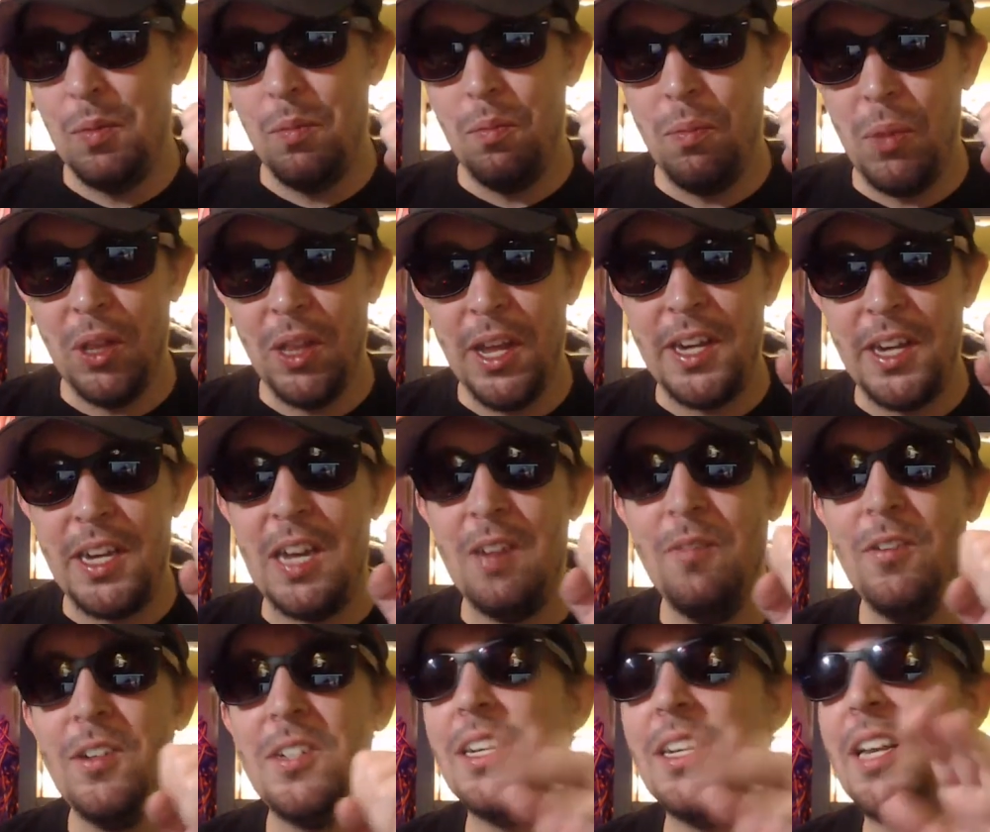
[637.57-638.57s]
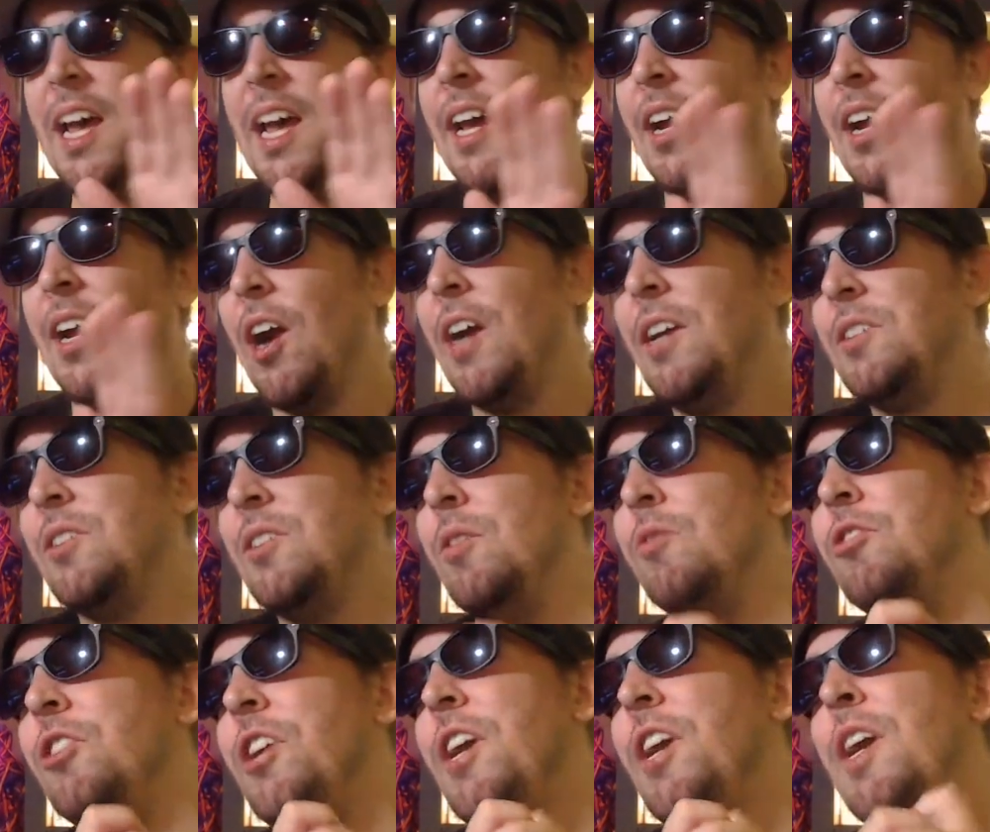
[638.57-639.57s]
But like even today, all right, so
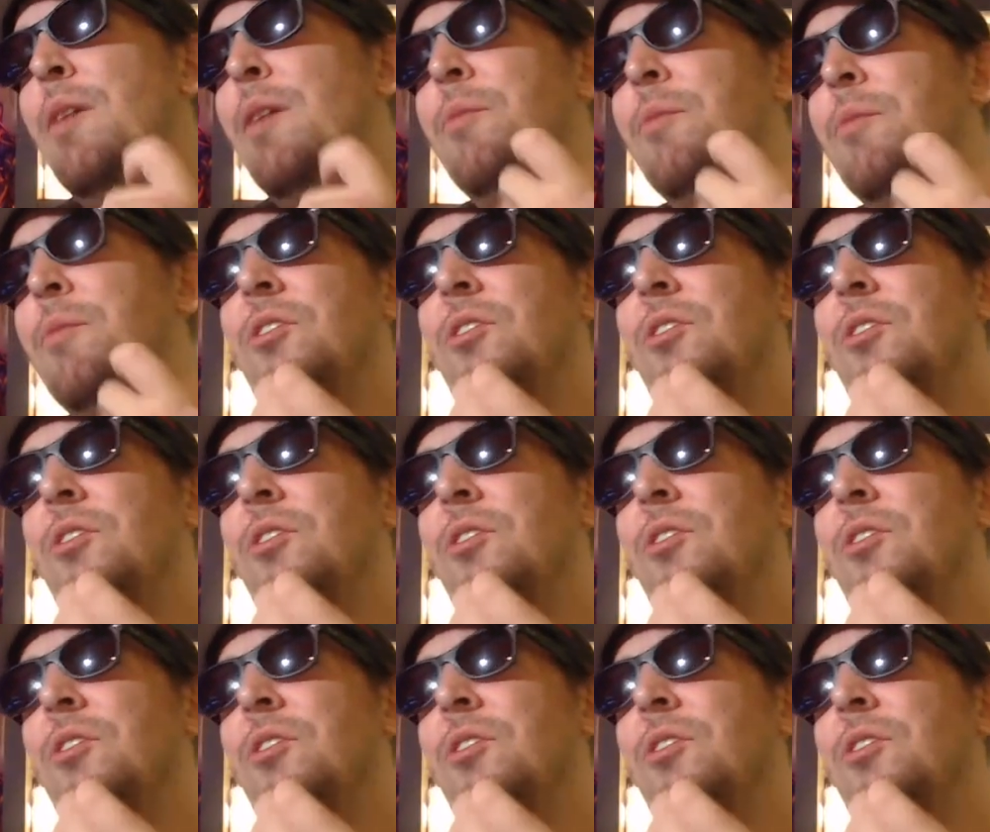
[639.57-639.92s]
James